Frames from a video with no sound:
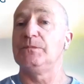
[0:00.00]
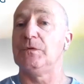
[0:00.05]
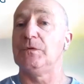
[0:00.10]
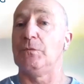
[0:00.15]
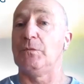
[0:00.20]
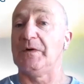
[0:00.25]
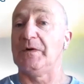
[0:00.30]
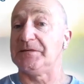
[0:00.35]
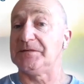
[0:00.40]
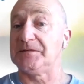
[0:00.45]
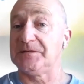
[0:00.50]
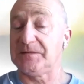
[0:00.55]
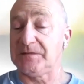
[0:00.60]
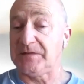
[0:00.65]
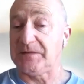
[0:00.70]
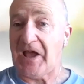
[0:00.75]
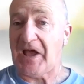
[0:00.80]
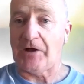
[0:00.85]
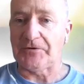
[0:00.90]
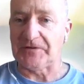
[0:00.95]
what's
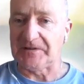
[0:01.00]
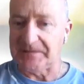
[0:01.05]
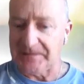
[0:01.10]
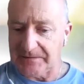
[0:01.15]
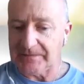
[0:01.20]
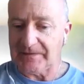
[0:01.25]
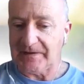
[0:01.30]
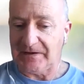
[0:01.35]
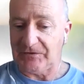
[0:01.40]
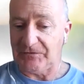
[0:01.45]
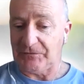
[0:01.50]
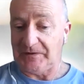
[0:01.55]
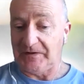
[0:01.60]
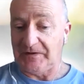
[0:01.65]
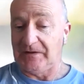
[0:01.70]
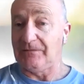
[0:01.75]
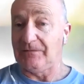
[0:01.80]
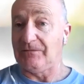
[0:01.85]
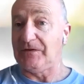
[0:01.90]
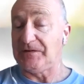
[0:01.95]
counted actually
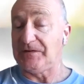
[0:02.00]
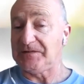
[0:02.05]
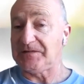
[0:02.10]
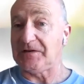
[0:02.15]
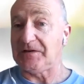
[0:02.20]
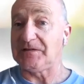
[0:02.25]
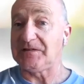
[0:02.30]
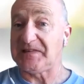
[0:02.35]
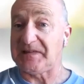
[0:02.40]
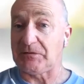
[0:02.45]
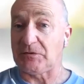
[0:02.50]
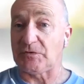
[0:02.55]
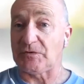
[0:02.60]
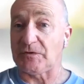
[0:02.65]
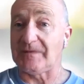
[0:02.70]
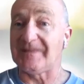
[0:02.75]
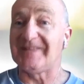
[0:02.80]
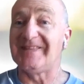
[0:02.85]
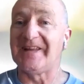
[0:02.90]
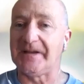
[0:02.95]
in these
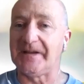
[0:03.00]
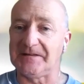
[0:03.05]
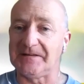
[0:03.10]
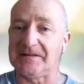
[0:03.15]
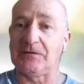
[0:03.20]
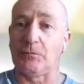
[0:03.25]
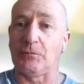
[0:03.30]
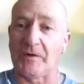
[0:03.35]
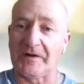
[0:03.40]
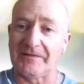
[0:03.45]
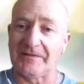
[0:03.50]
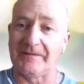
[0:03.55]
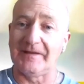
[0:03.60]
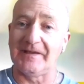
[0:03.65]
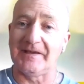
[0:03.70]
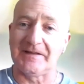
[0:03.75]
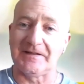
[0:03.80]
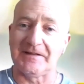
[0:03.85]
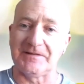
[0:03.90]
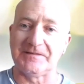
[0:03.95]
791
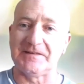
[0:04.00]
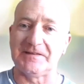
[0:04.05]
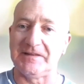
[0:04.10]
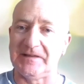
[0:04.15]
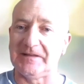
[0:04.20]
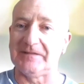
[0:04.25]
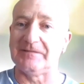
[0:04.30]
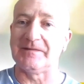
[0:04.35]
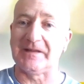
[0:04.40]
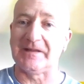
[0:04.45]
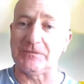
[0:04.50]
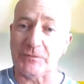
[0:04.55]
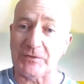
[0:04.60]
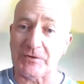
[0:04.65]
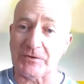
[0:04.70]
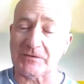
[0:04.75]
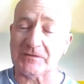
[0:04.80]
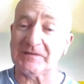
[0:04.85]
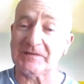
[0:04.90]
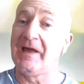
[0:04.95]
LTE
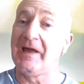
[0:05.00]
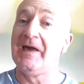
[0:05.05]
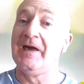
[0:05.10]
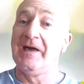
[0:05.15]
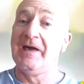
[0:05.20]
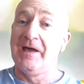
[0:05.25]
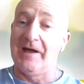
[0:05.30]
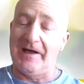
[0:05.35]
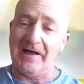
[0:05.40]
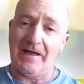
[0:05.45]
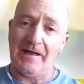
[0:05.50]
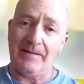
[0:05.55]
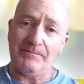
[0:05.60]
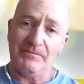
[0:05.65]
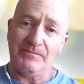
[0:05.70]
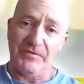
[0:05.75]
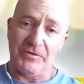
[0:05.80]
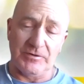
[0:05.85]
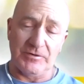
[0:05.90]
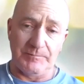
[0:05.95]
networks. I'm
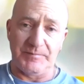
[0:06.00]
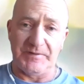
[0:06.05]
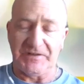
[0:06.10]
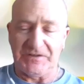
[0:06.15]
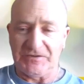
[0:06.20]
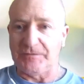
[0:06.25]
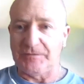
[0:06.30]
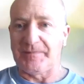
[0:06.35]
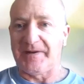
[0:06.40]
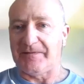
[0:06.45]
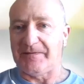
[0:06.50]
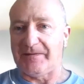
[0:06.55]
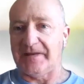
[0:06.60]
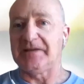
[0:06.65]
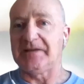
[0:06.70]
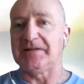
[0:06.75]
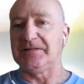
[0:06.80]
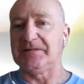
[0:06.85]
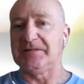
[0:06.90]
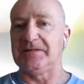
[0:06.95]
very picky about
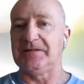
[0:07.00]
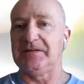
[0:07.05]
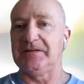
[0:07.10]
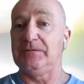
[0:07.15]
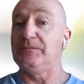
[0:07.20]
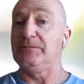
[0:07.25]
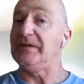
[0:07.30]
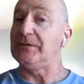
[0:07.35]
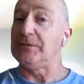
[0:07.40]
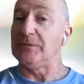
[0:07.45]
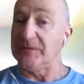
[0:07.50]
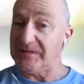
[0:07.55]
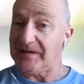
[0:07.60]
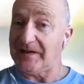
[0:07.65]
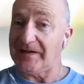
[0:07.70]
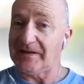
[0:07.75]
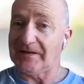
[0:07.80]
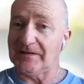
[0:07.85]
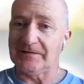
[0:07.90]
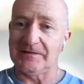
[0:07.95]
LTE because
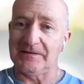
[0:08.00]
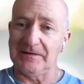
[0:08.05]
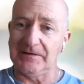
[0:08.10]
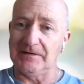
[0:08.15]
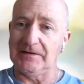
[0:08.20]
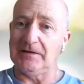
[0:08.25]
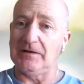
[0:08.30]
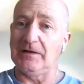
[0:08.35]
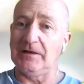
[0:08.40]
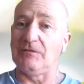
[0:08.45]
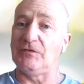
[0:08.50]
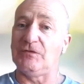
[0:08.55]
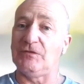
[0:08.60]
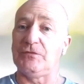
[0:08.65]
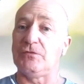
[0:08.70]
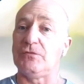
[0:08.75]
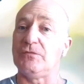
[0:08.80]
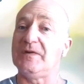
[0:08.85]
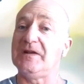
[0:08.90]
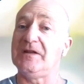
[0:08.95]
LTE, if you
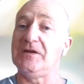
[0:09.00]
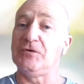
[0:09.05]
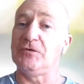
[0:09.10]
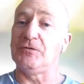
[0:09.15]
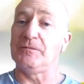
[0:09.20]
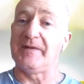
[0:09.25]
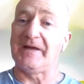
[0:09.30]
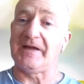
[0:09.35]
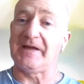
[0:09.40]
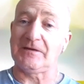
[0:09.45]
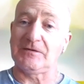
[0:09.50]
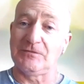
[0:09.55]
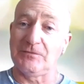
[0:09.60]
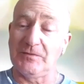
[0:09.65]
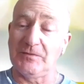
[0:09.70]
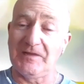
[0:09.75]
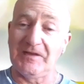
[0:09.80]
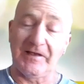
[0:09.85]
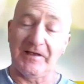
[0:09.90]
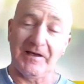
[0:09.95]
really go back to
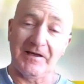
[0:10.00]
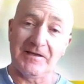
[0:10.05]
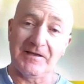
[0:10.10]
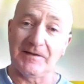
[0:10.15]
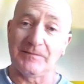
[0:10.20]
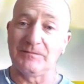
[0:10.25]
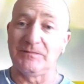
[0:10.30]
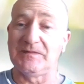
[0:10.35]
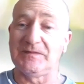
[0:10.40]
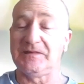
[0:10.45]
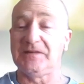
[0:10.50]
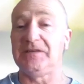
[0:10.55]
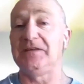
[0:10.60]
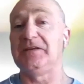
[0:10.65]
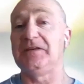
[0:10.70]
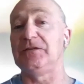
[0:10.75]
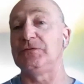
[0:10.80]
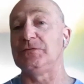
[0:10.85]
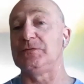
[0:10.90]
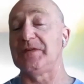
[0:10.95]
the
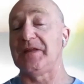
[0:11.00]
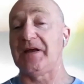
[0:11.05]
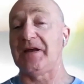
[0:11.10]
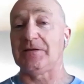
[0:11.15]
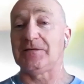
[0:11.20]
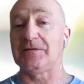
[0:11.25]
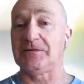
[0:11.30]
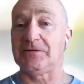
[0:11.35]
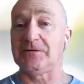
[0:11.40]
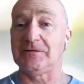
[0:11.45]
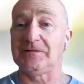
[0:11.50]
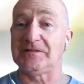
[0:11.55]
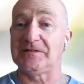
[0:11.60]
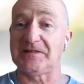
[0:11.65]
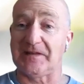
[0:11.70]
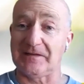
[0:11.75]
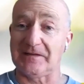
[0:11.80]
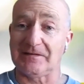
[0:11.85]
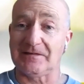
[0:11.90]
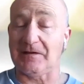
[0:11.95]
IMT 2000
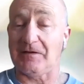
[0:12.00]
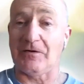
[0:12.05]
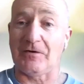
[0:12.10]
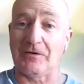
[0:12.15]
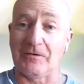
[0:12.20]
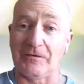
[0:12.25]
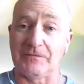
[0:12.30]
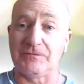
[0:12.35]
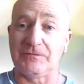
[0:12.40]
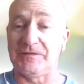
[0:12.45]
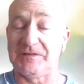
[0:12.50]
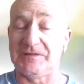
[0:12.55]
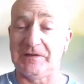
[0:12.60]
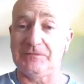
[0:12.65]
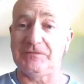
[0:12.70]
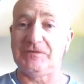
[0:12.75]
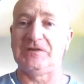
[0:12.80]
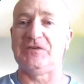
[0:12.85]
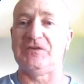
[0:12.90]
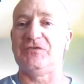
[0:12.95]
set of
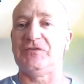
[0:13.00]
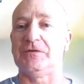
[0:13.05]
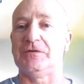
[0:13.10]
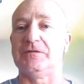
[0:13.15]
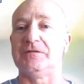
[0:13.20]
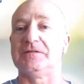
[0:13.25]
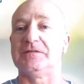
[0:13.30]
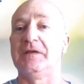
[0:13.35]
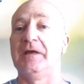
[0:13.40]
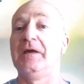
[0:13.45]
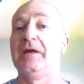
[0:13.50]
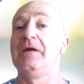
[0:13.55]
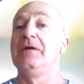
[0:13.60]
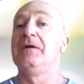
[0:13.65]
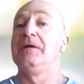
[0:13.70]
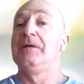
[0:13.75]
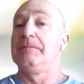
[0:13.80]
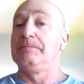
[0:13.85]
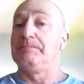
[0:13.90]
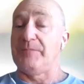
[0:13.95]
definitions
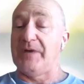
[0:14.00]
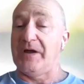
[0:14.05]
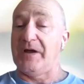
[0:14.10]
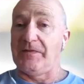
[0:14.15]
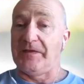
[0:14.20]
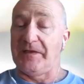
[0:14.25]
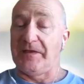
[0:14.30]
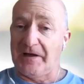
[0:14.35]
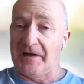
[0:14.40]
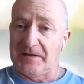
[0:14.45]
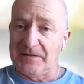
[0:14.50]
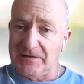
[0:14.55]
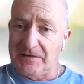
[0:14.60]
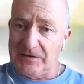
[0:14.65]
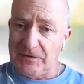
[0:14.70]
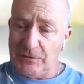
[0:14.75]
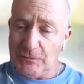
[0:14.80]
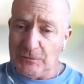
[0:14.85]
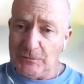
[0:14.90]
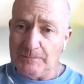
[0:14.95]
by the
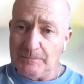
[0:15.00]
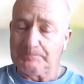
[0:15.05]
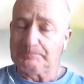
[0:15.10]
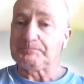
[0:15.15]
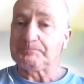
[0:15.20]
ITU,